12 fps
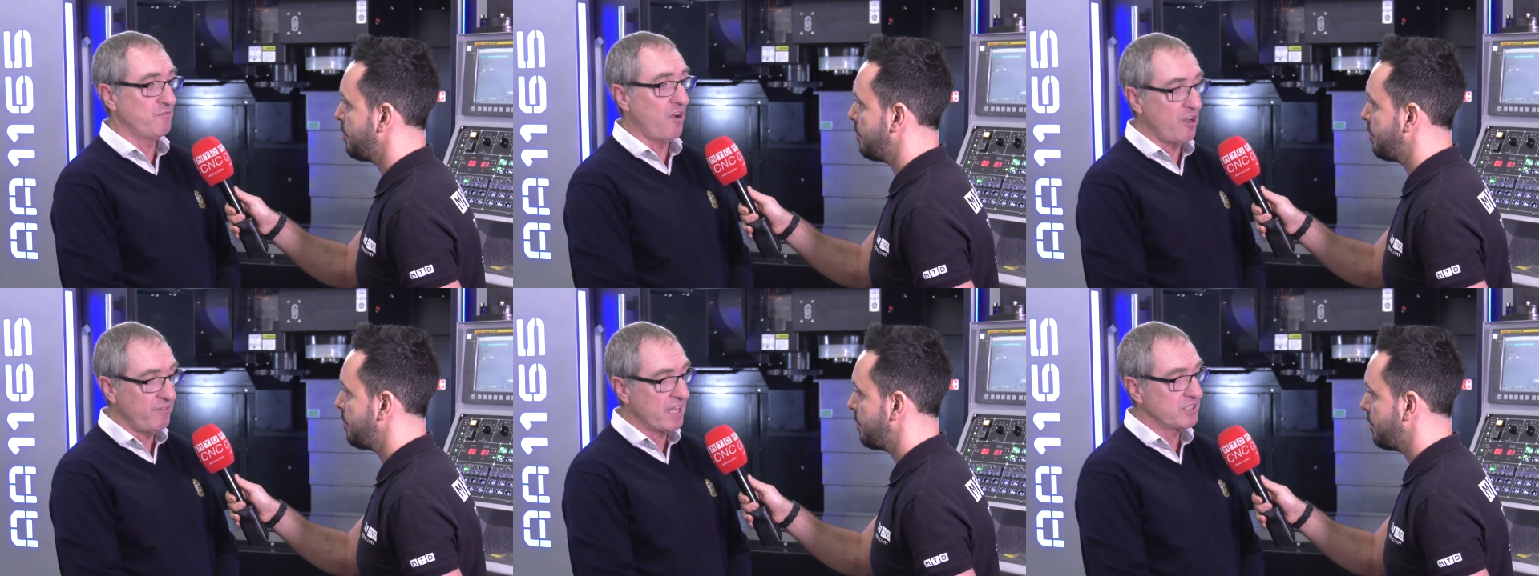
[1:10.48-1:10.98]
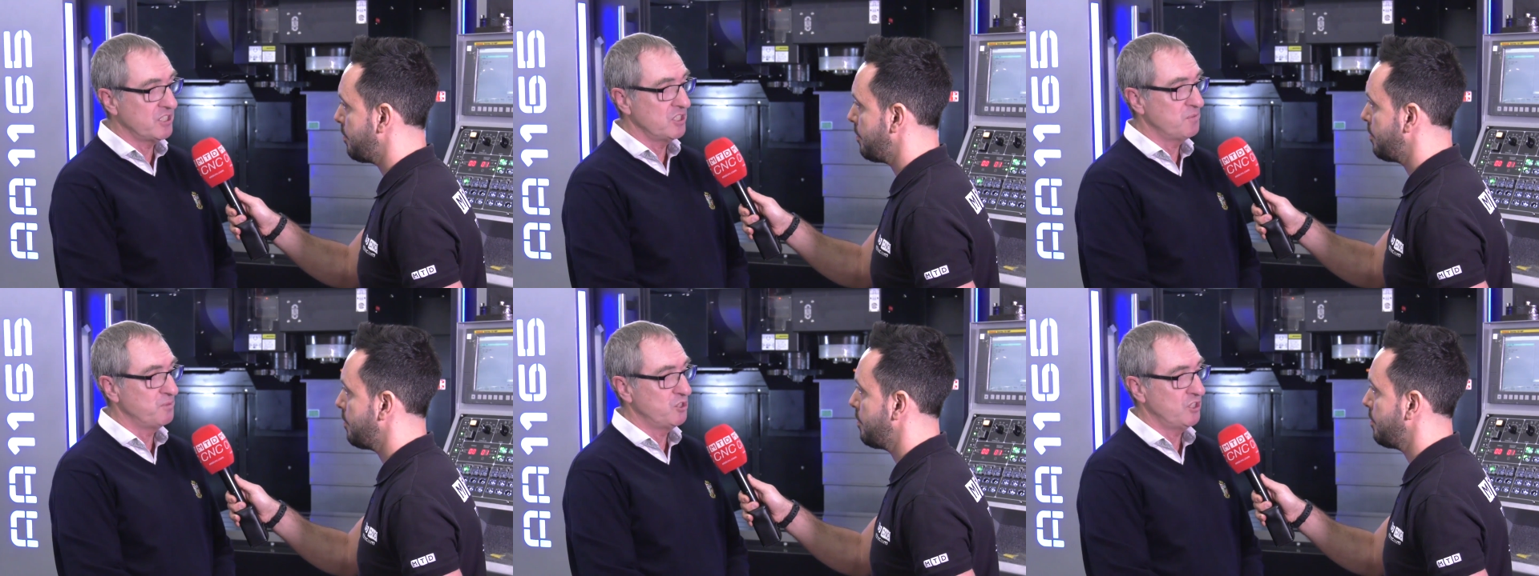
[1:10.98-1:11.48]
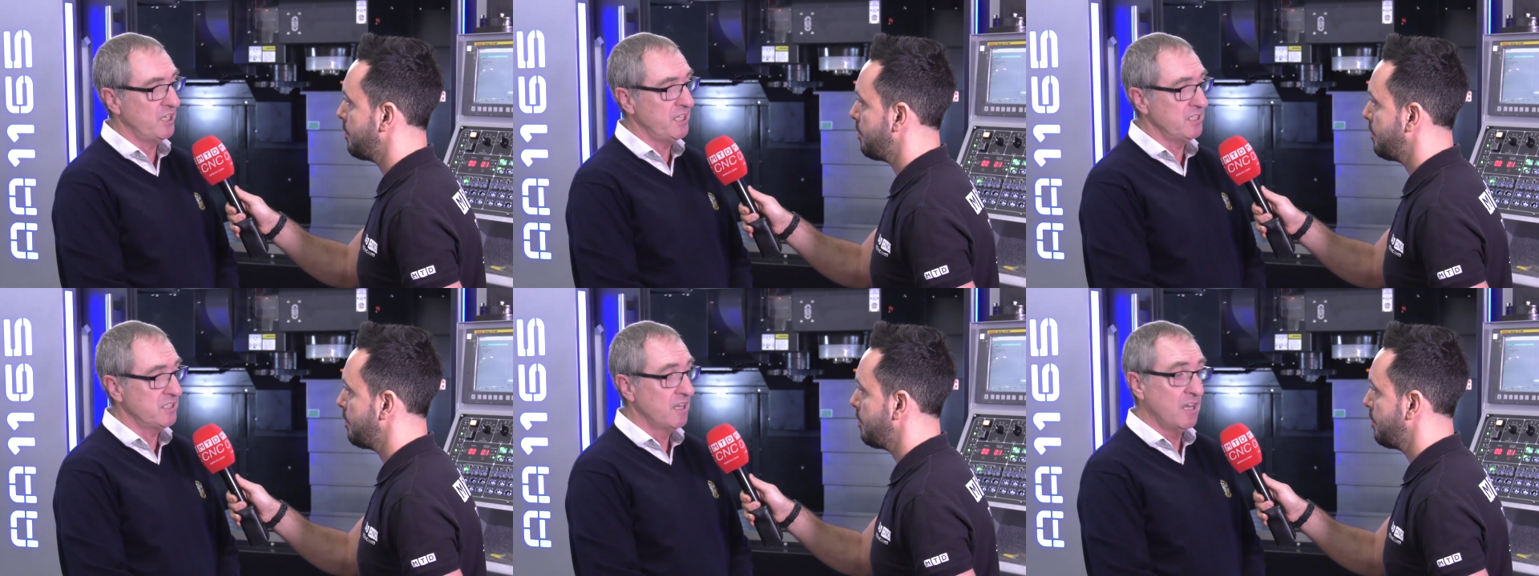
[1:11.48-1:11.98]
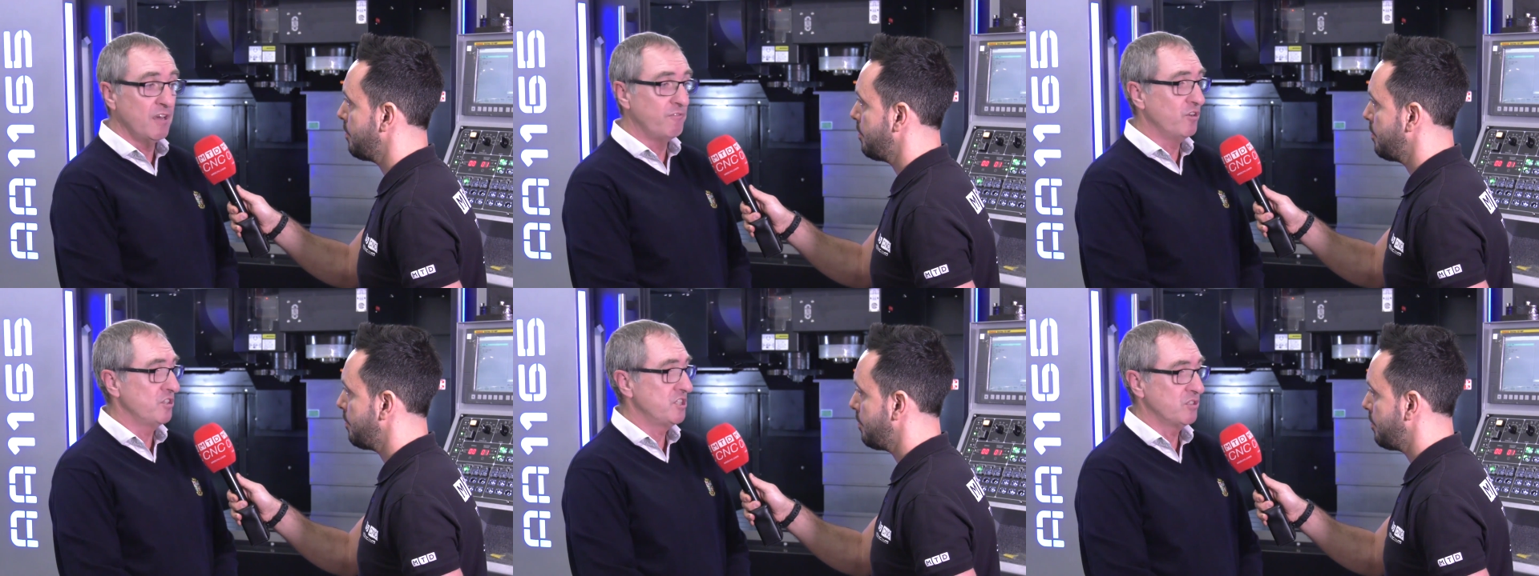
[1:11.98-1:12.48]
Speaker 1: five axis machines,
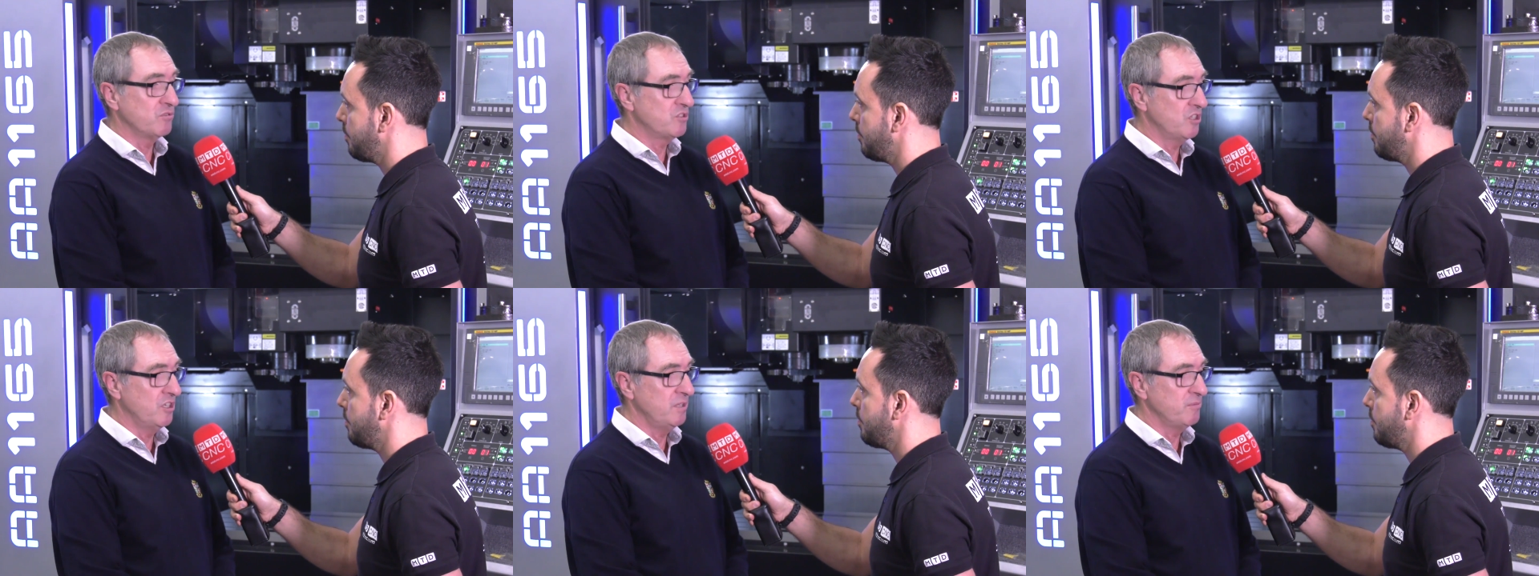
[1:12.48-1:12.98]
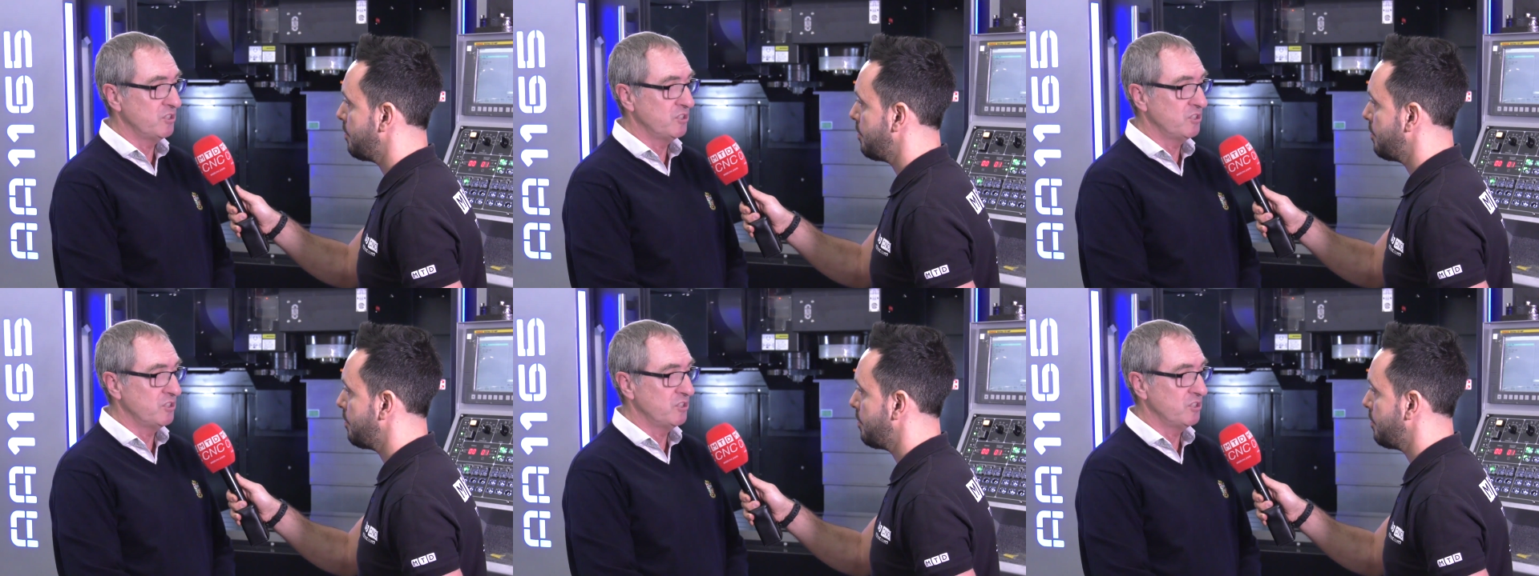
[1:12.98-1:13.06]
vertical turning